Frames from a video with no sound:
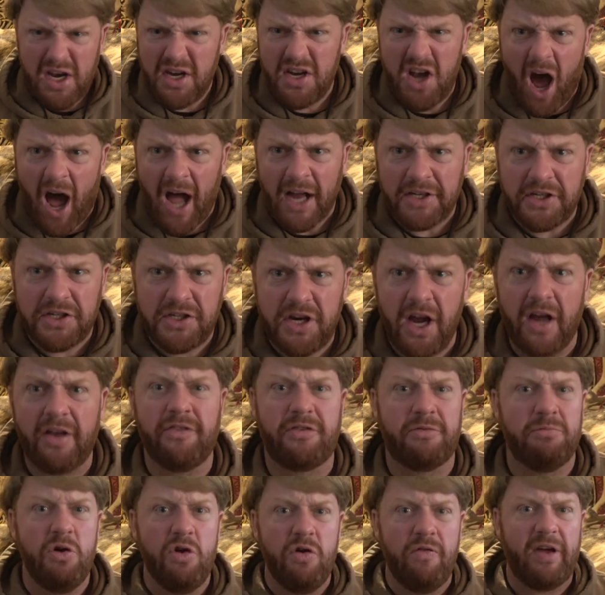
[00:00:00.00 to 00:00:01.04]
Not
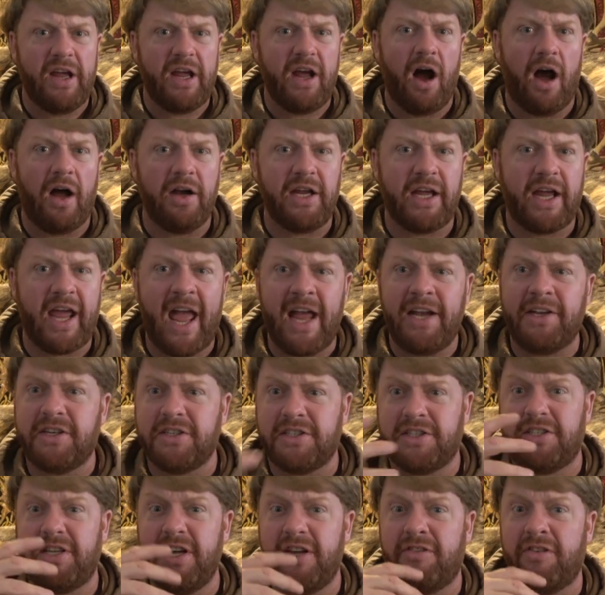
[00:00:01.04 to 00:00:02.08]
just moving on. You can't
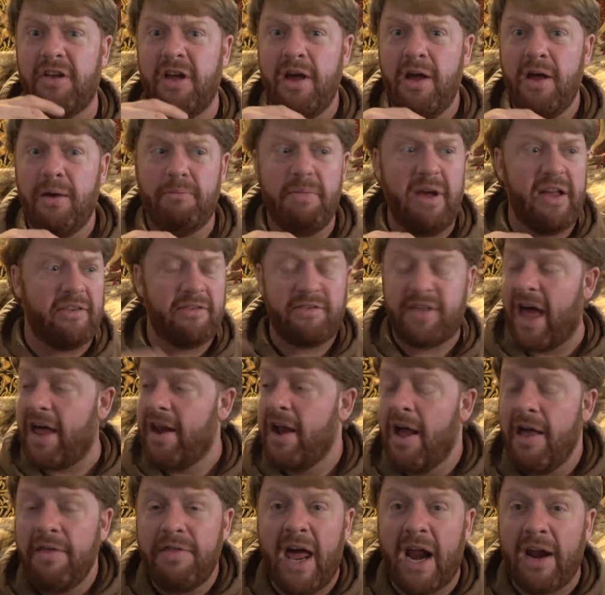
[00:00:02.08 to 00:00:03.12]
just dismiss
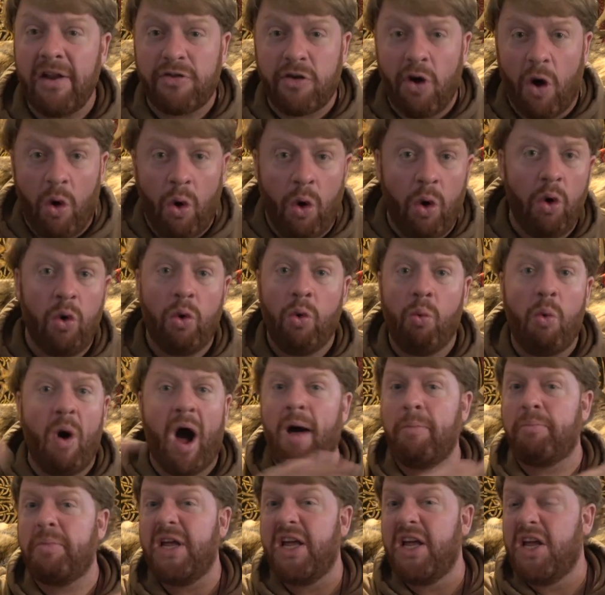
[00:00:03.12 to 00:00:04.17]
that. That is a whole
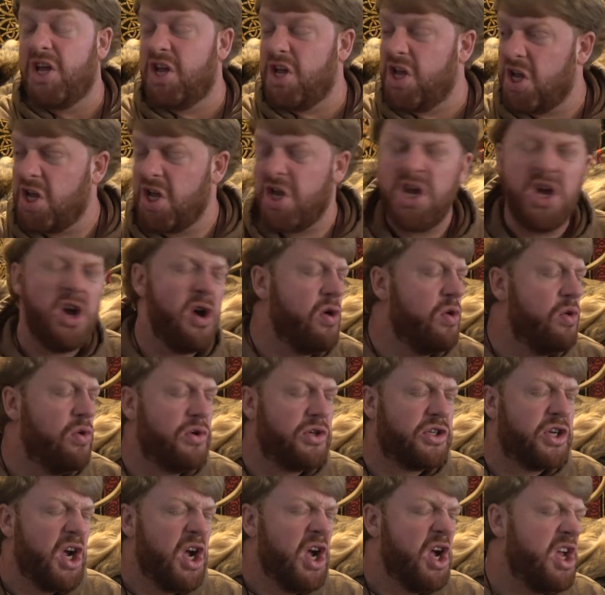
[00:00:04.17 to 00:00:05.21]
whopping
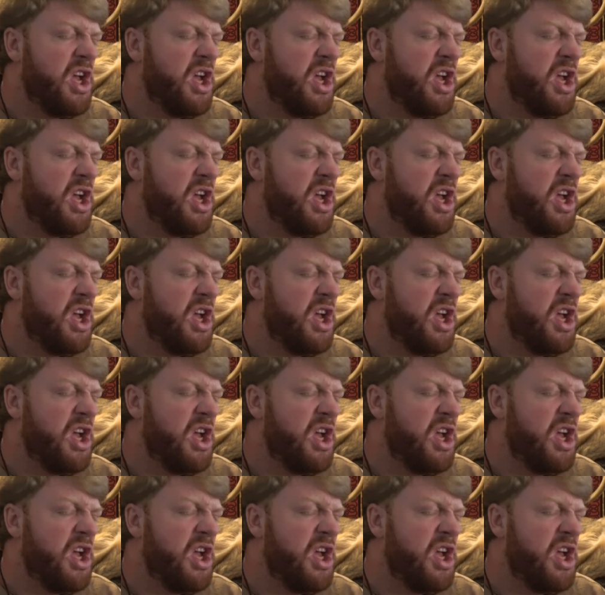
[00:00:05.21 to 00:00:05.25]
huge,